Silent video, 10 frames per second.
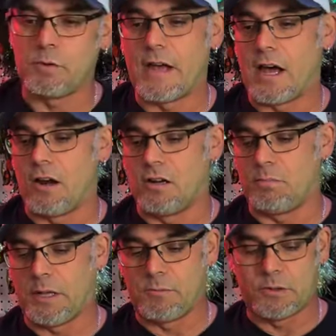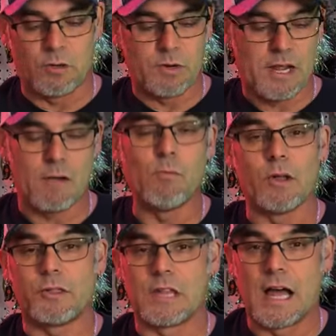had on a blade with no name
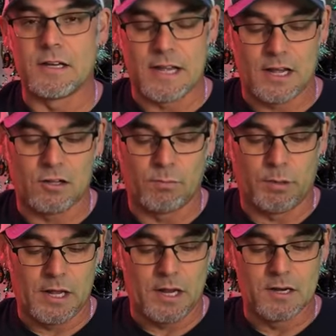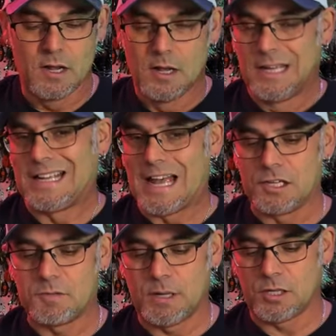with that dangle blade kind
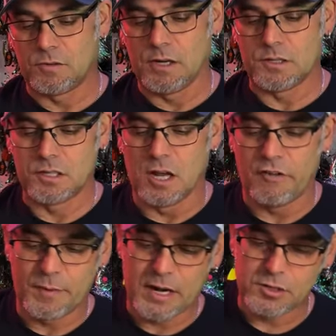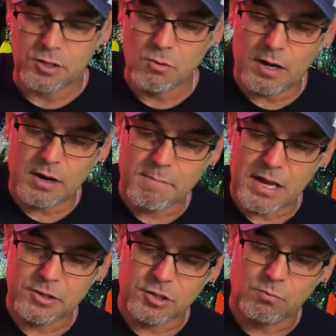of speaks for itself. But I do want to
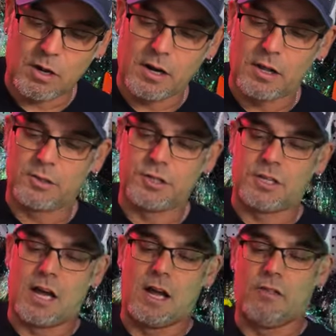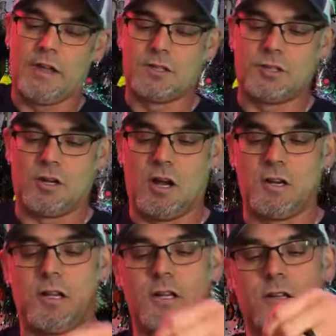mention one other style that
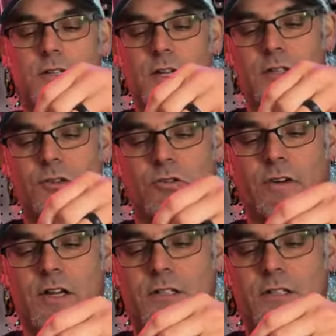Johnny does over at